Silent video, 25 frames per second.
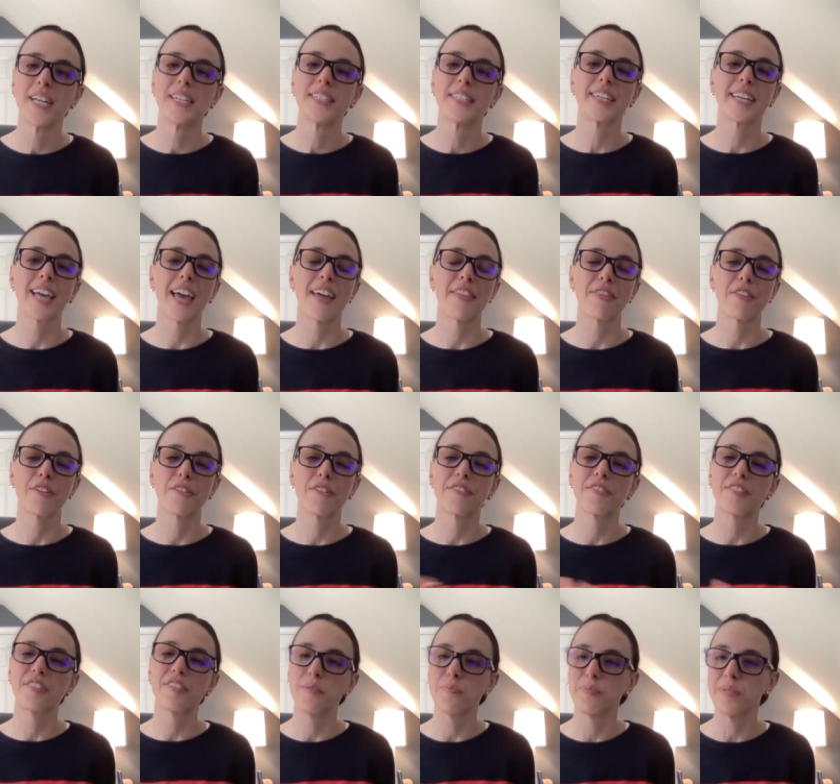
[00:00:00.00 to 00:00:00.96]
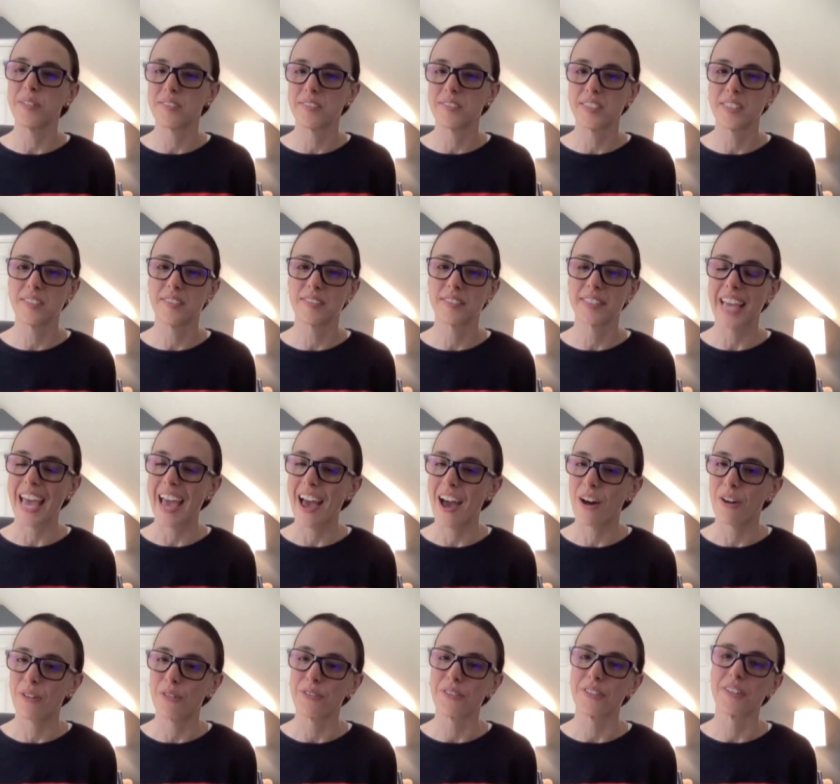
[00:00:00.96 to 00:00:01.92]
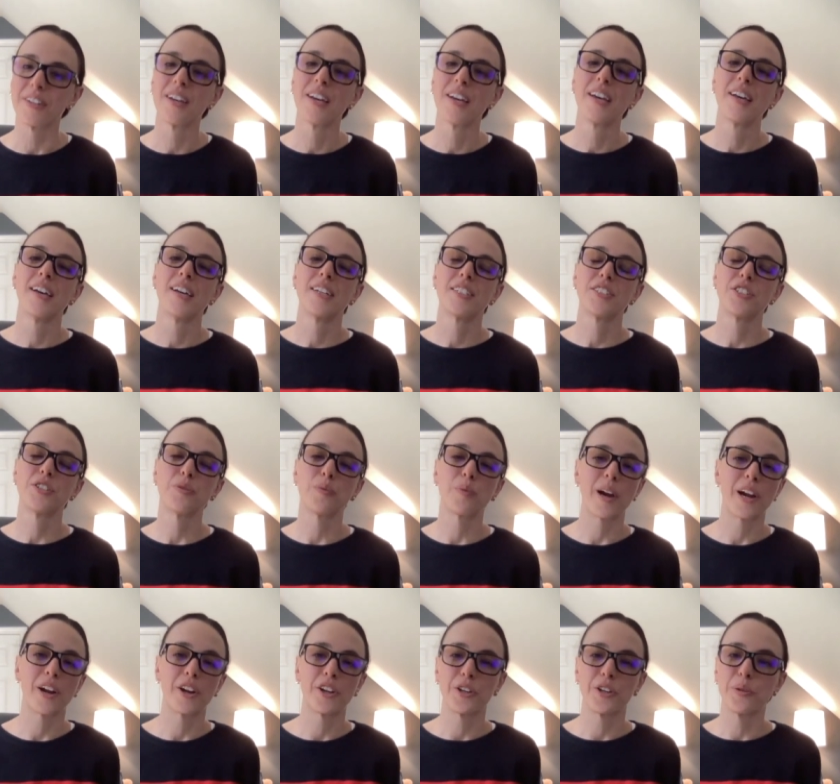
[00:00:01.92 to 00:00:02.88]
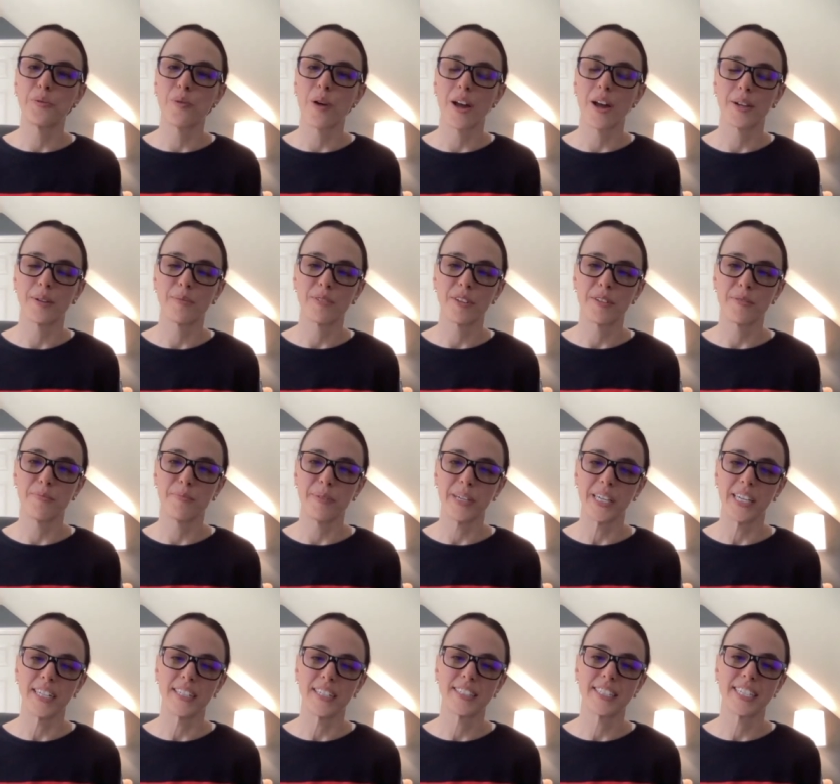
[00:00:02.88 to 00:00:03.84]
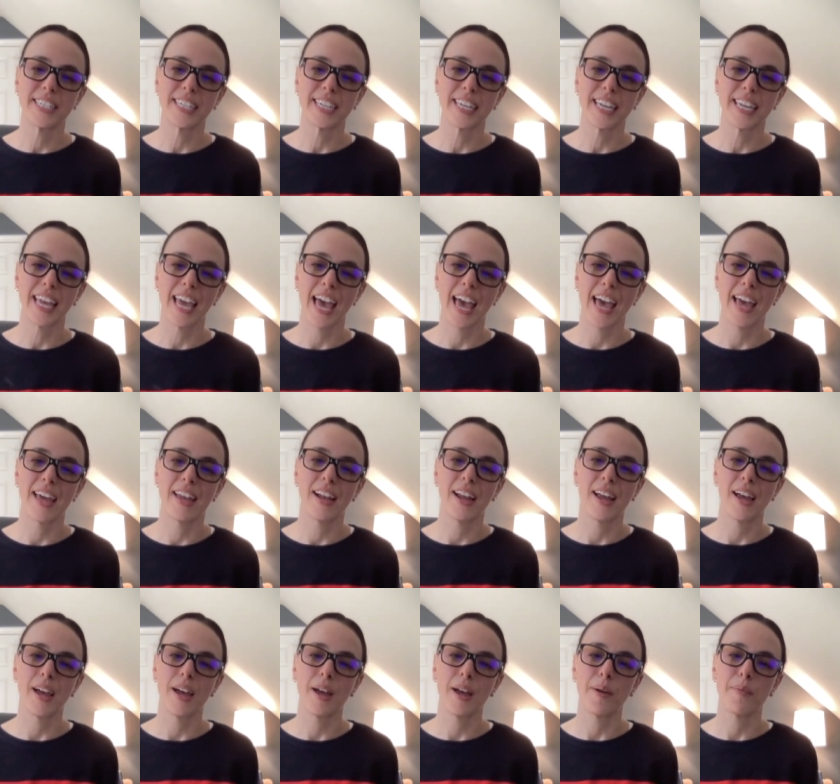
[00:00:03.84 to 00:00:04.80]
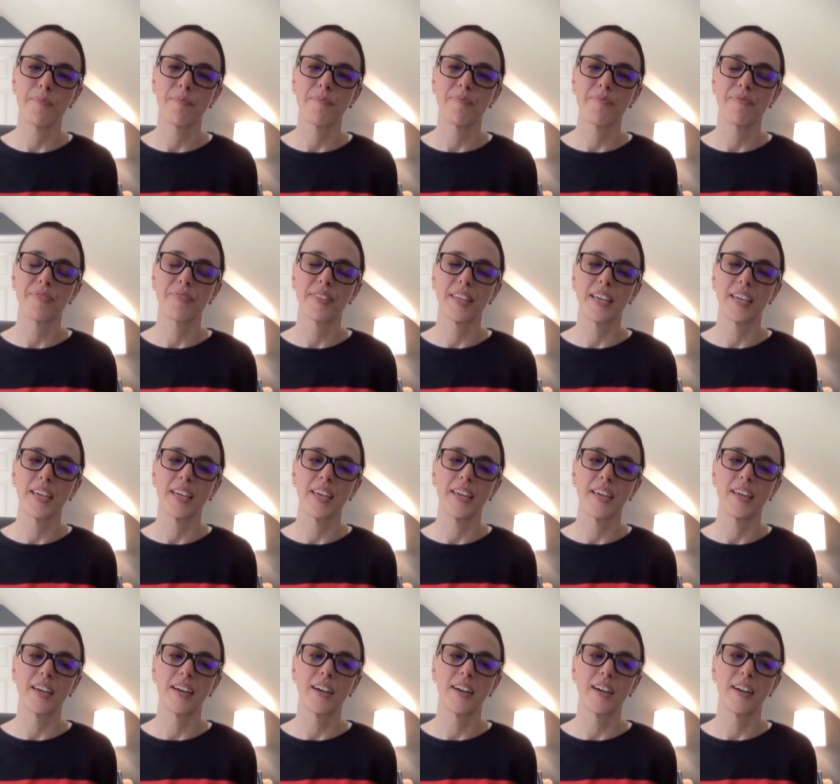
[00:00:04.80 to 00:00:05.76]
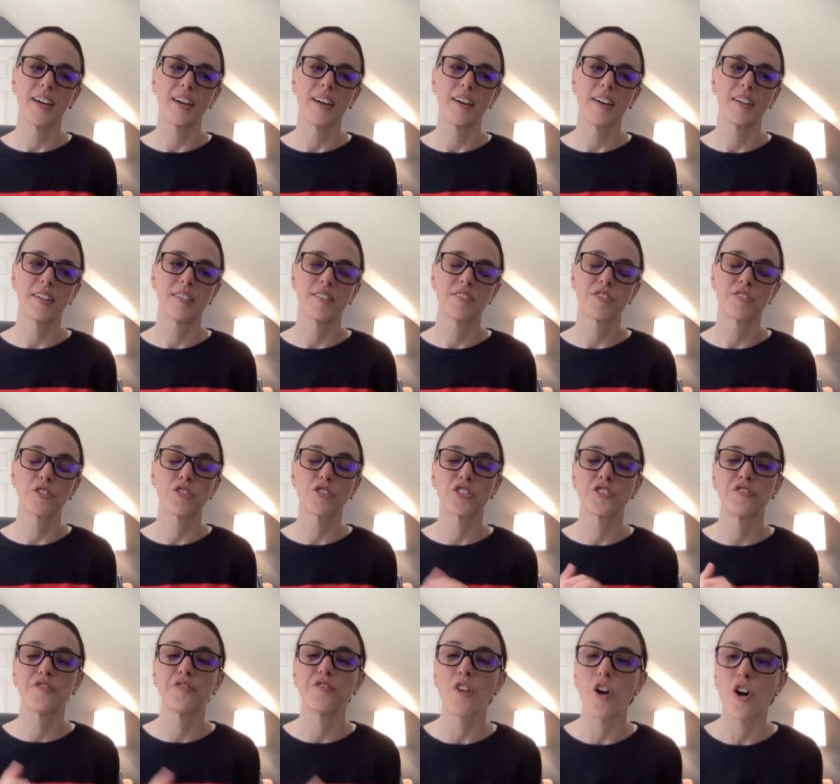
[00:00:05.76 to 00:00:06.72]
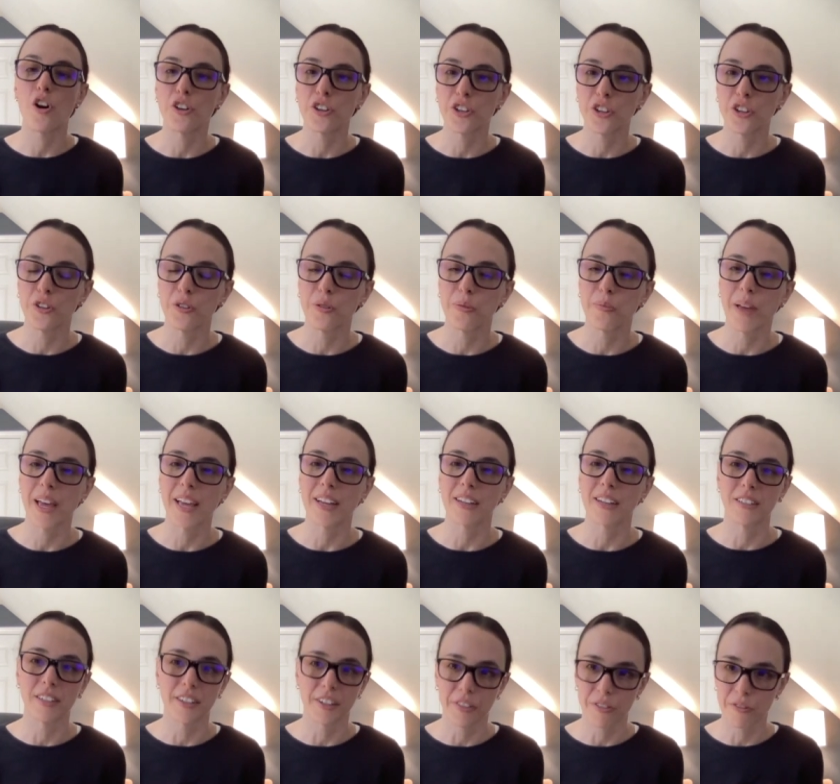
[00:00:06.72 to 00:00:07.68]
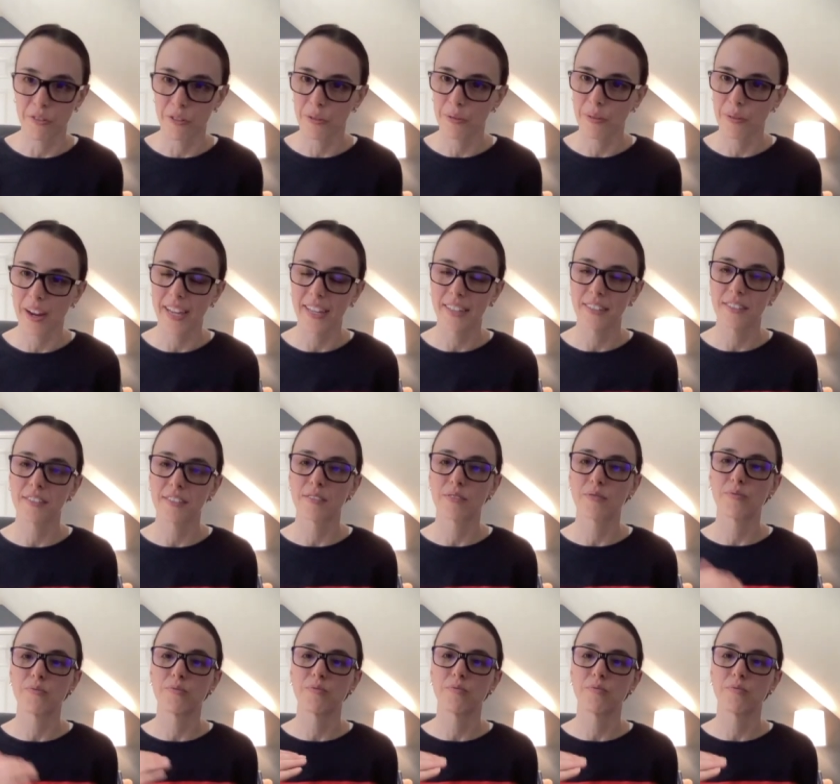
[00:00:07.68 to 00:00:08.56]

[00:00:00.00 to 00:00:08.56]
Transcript: to get those CPCs down to where you want them to be, to get the search volume and click-through rates